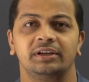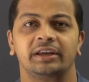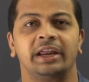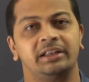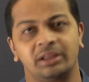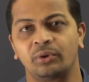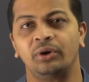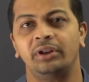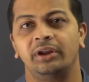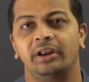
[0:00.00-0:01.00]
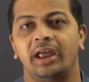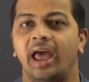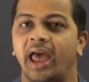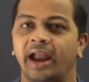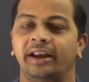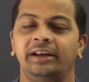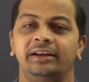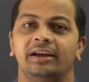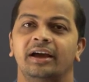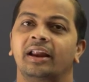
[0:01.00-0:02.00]
Get the code, add
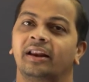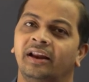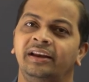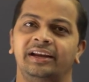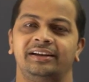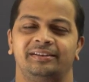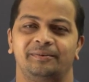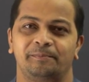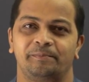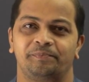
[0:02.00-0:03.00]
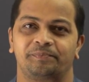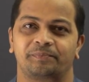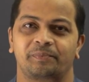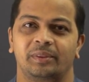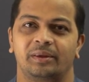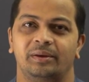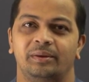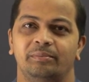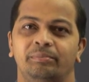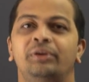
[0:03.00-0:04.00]
it, run it.
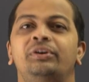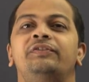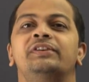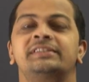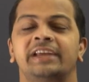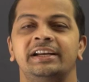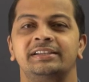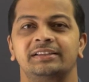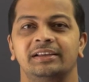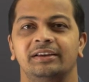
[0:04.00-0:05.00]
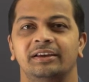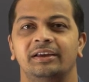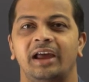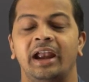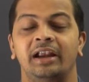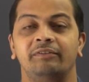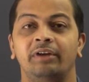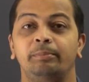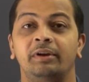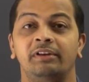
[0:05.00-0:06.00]
Beautiful sites and
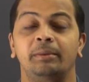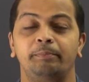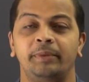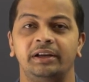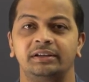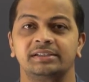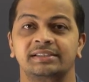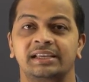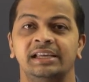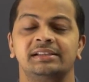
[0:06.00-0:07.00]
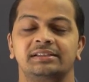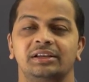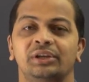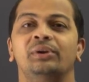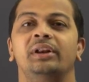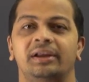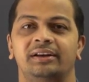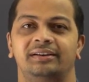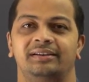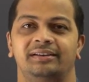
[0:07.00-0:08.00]
web development skills you learn.